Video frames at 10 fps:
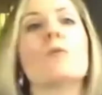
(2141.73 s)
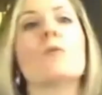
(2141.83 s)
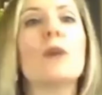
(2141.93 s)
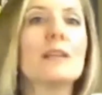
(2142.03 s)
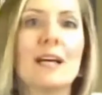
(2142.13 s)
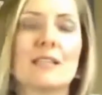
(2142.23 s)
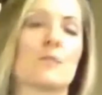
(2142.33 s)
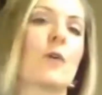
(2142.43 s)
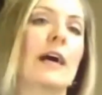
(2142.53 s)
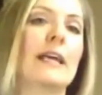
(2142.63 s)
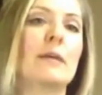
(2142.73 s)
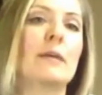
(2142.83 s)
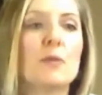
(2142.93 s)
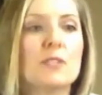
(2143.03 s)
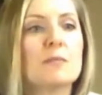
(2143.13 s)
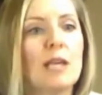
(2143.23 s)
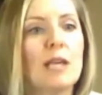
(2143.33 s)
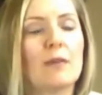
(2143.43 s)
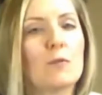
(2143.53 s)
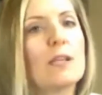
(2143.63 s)
one glass of wine puts
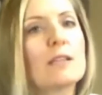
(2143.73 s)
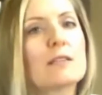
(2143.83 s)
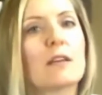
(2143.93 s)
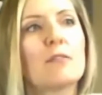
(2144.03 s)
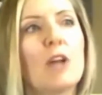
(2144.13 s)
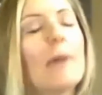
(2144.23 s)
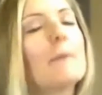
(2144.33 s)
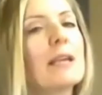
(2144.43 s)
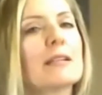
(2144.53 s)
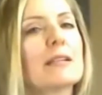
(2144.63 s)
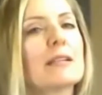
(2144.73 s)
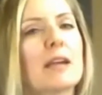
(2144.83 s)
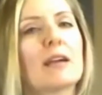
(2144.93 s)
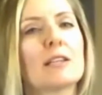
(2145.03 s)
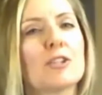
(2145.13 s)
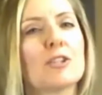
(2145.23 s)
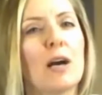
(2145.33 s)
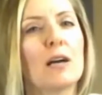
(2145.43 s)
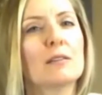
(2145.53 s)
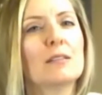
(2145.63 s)
me at risk of not being entirely
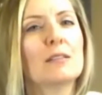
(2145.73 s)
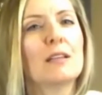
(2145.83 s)
Joelle,